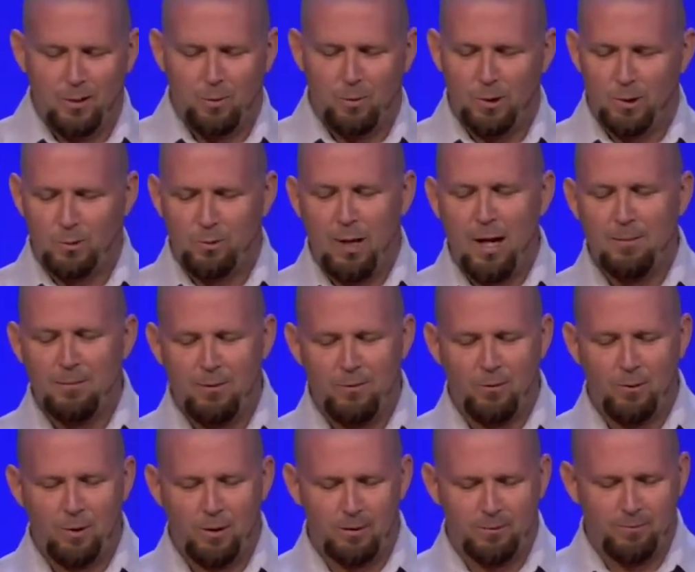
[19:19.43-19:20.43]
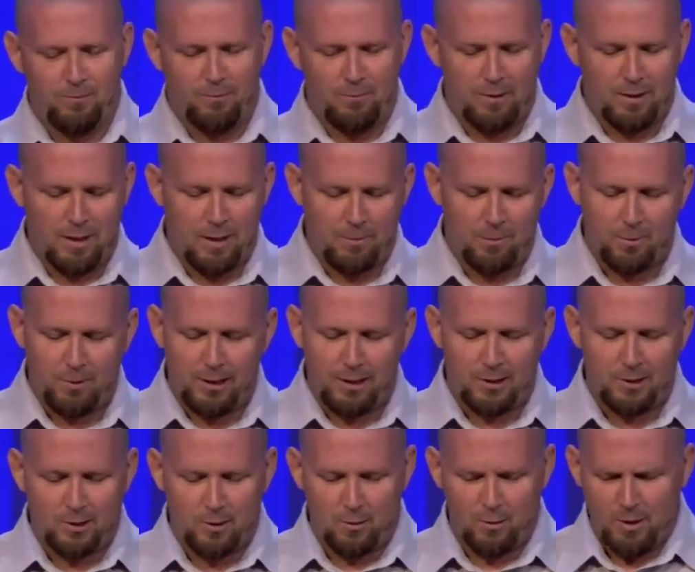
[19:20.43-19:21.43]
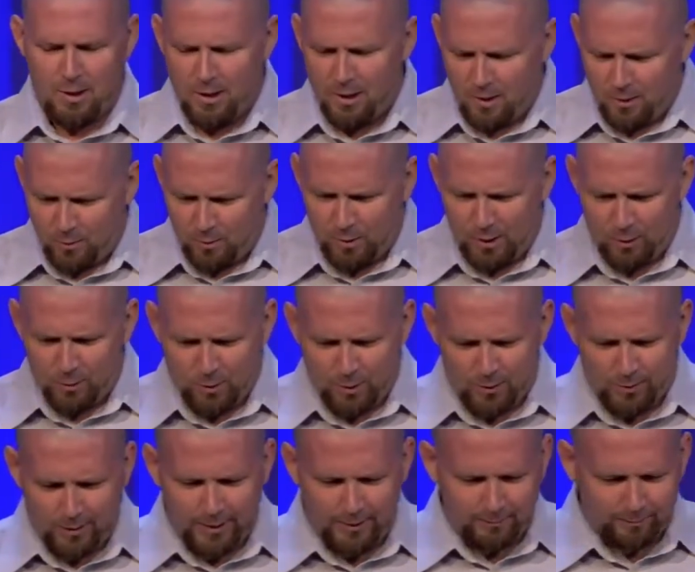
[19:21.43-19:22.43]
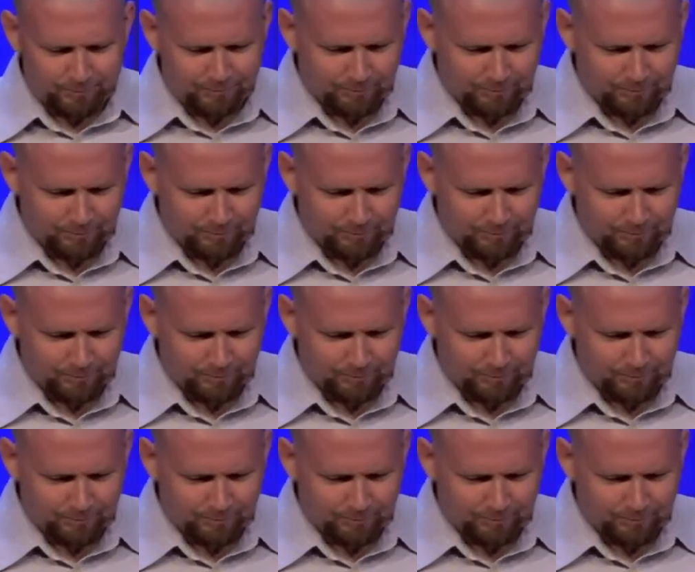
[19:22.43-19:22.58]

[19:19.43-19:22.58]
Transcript: was right before I preached. So, where were we?